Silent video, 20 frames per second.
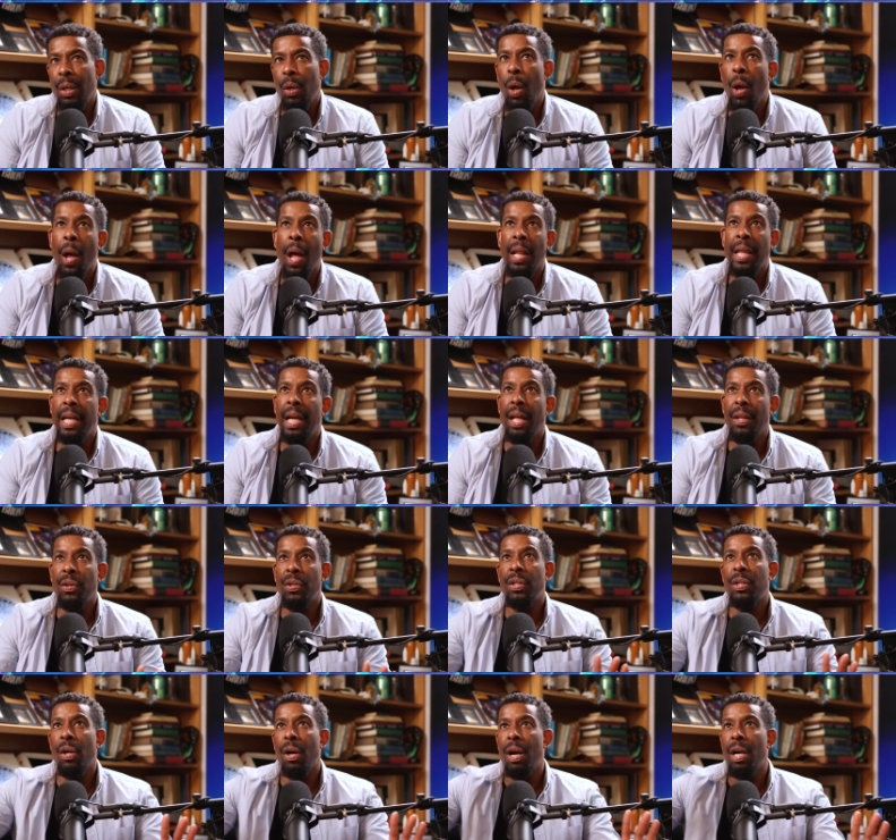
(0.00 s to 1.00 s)
so all the
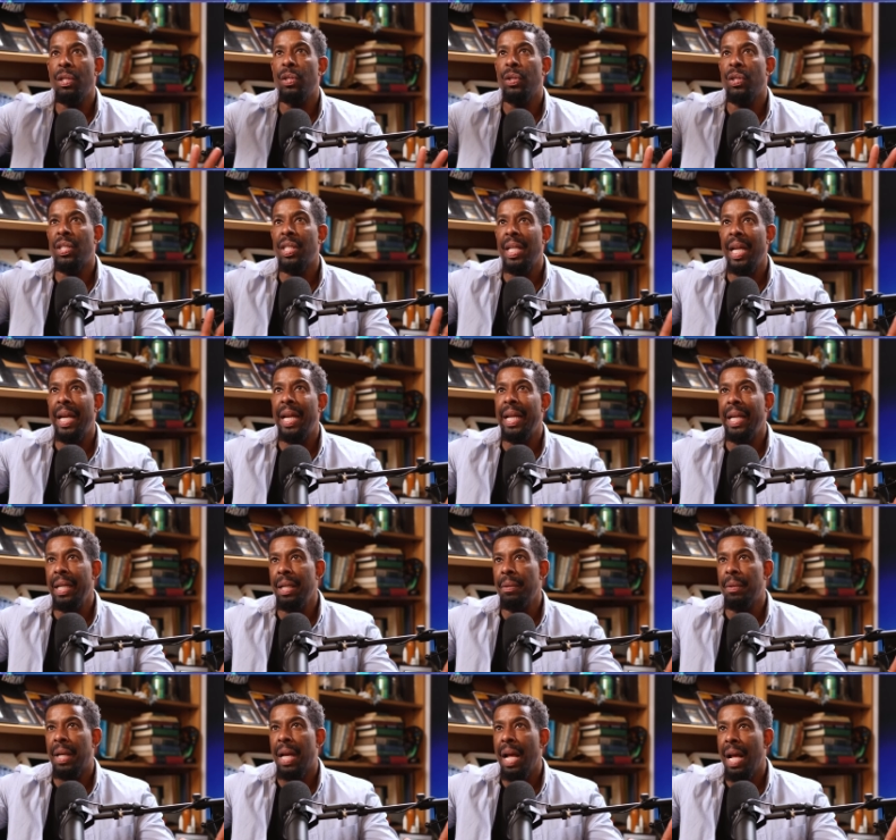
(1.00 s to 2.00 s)
other stars are
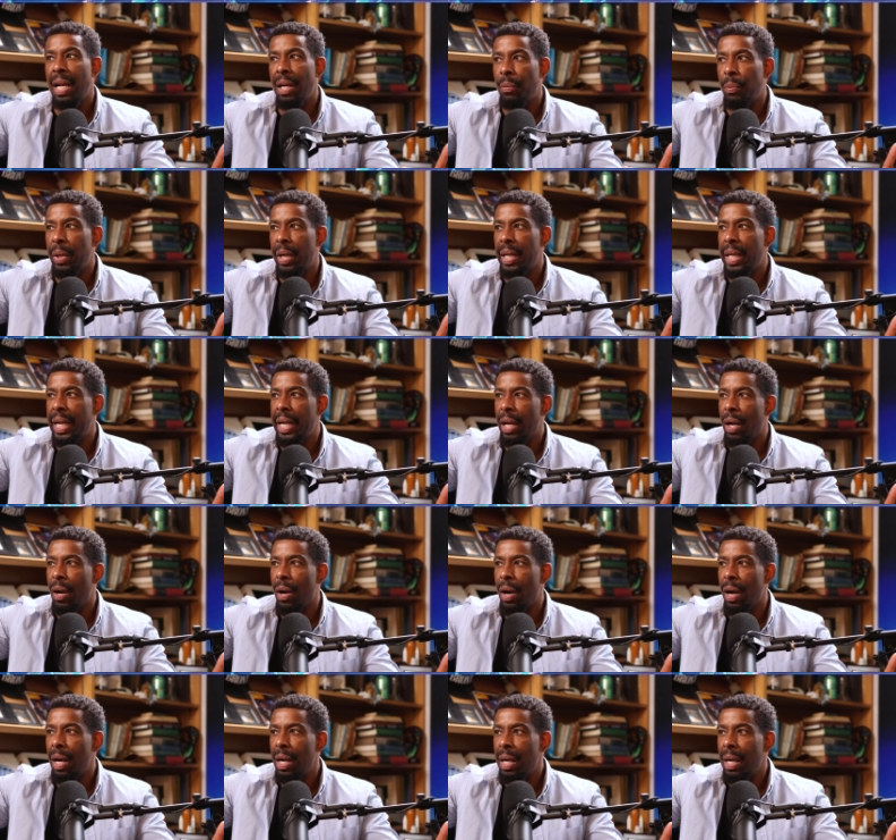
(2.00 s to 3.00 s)
staying kind of where they are.